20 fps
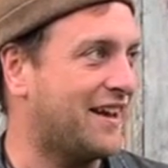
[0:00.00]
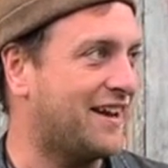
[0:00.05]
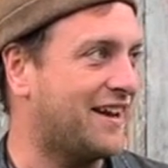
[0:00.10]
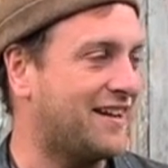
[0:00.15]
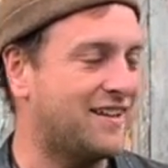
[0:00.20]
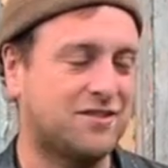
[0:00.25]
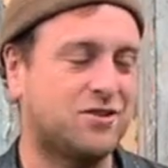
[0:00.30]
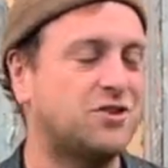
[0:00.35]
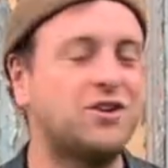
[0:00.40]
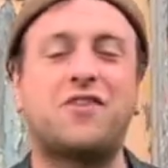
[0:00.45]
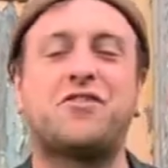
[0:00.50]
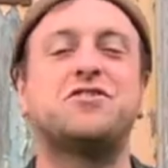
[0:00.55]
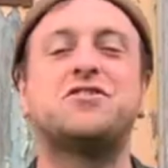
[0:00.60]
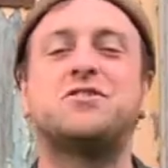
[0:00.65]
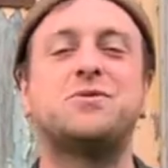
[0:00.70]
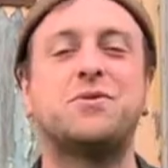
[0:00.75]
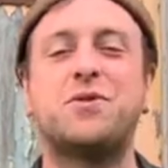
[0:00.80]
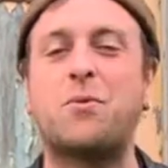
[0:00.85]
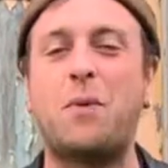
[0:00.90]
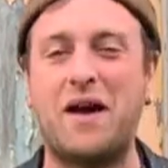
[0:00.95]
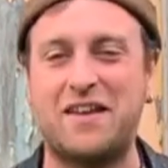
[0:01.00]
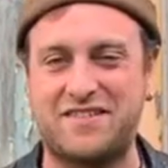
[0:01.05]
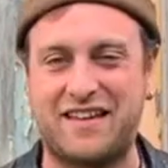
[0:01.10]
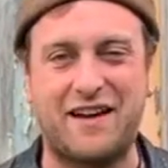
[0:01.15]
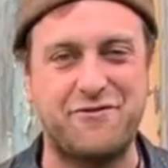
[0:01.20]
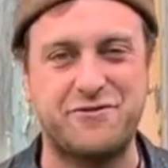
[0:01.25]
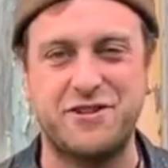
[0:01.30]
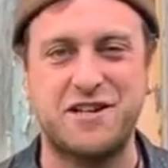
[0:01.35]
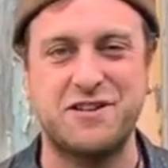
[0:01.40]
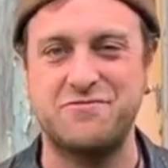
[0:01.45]
got nothing to do with the West
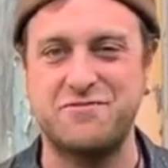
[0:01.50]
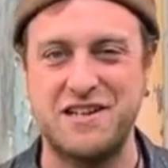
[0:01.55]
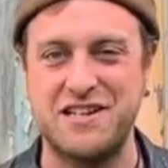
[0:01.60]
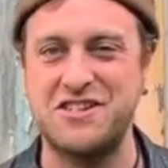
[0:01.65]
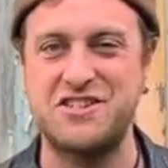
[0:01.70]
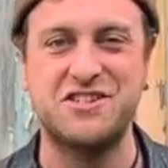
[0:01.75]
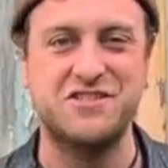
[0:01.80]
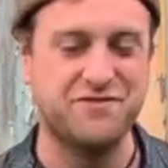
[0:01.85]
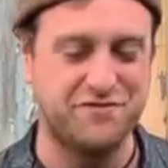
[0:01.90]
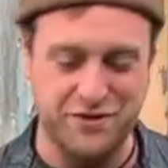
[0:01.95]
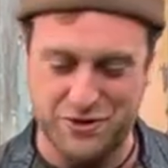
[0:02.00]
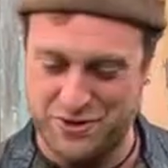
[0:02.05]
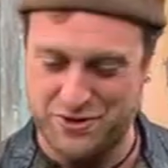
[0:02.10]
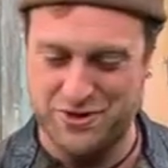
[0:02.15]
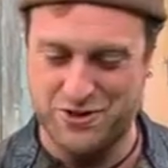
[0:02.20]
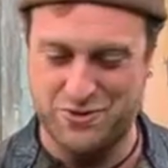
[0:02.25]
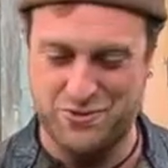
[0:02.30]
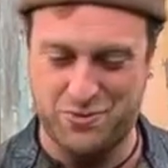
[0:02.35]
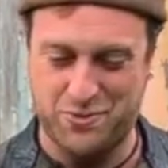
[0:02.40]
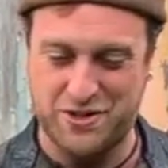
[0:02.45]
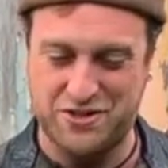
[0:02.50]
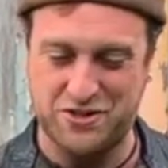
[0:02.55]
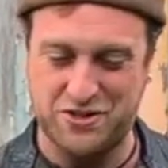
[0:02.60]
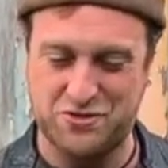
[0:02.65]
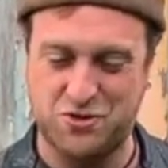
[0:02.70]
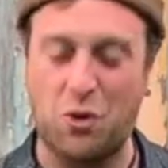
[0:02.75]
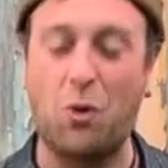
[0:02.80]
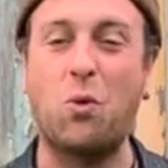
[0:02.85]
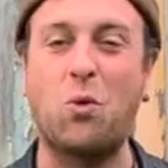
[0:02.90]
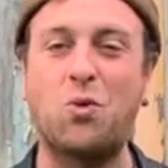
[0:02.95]
African religion of voodoo. We just
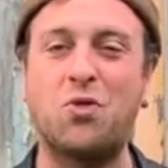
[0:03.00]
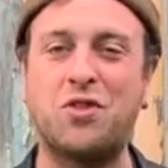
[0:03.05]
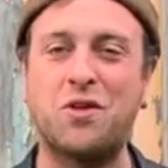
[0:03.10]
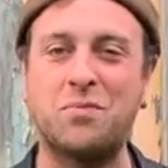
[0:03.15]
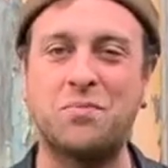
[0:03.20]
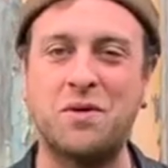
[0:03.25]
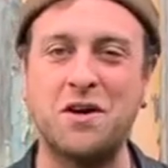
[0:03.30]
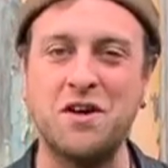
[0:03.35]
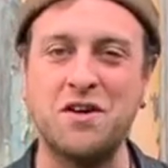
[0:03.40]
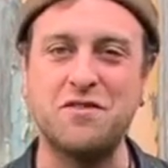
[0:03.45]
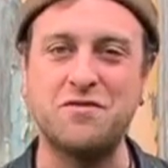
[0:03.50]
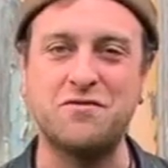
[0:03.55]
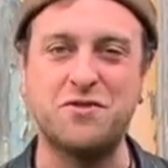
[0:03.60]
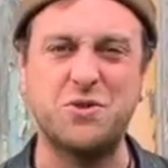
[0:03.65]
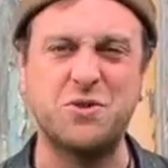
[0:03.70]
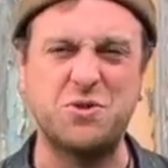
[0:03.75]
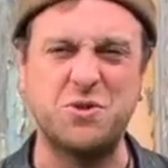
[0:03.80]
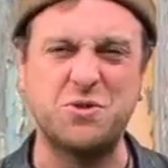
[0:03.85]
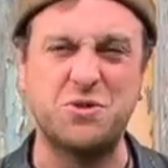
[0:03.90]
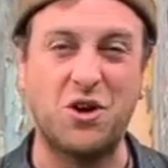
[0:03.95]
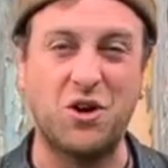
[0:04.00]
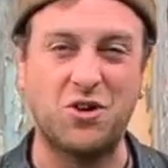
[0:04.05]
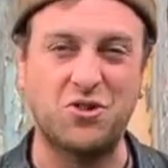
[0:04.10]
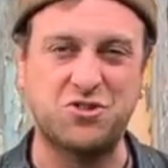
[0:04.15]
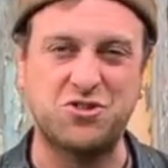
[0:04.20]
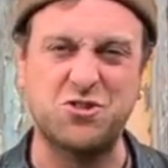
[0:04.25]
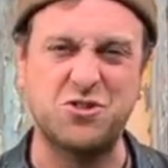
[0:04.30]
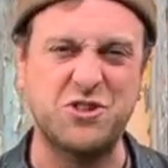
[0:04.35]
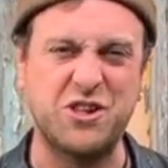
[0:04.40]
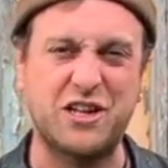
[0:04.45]
called them voodoo dolls
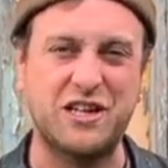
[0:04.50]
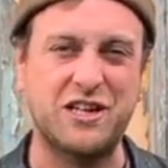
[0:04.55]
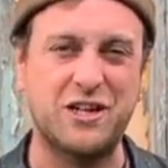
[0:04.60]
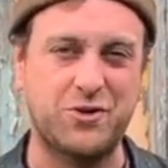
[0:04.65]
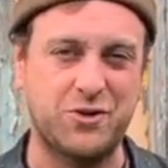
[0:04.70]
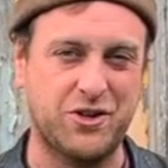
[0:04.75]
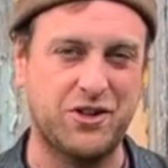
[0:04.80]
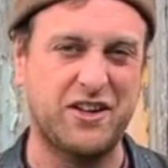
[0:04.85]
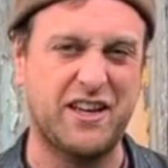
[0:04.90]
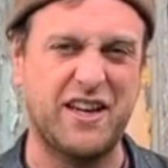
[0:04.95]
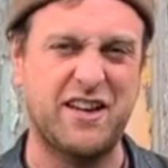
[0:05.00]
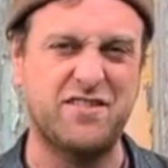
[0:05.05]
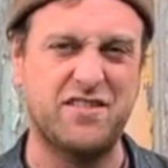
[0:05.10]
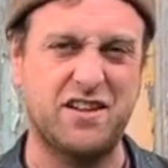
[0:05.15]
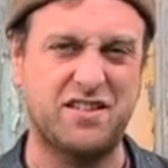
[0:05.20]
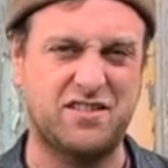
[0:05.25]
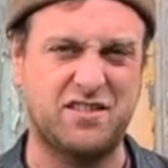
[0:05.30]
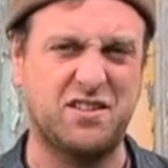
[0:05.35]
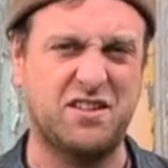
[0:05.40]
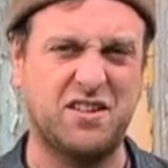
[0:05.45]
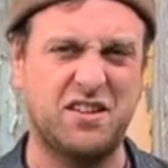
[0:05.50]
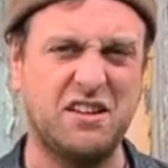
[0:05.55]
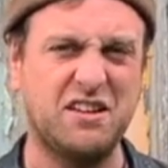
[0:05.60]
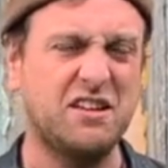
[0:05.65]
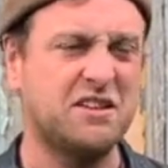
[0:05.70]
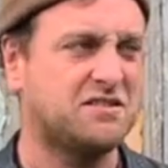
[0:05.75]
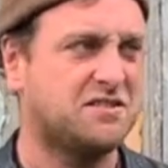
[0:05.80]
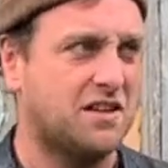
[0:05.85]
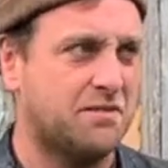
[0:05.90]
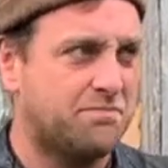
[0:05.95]
during the colonial era to
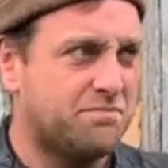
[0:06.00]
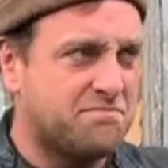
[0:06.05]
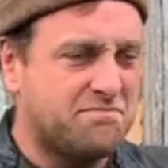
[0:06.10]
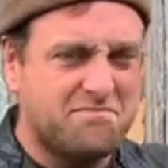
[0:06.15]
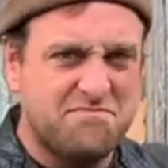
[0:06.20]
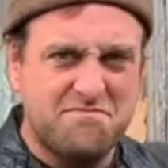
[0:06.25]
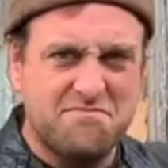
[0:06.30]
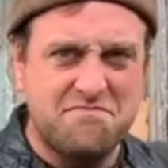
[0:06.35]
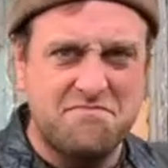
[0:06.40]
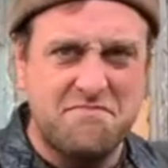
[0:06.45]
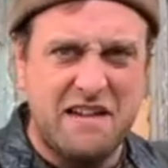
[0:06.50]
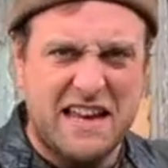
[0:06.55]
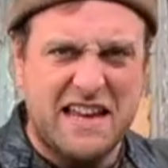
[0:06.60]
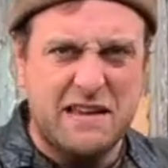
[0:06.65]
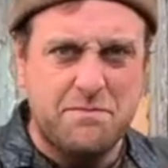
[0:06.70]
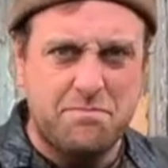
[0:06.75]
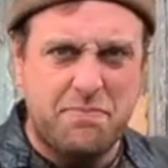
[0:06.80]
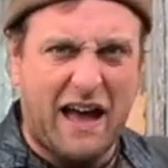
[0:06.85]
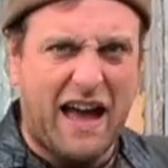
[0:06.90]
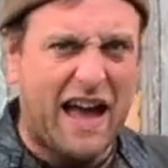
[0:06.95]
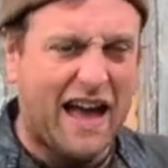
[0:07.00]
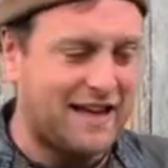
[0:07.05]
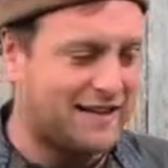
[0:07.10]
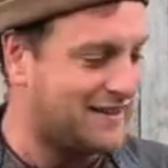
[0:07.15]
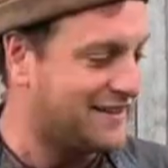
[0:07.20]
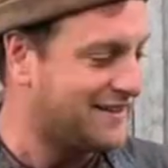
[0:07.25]
make it bad.